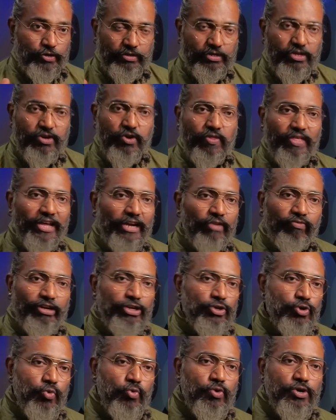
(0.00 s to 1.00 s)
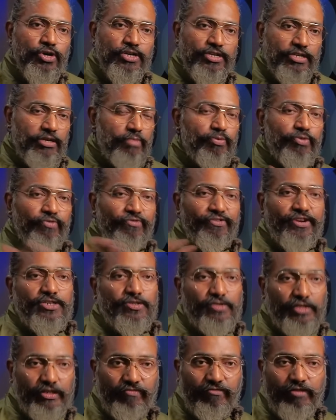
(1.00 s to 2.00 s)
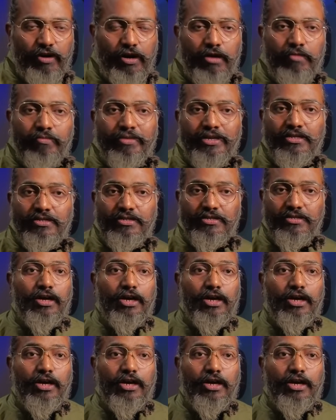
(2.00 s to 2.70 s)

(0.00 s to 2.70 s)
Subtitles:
You know that when you work in a professional environment,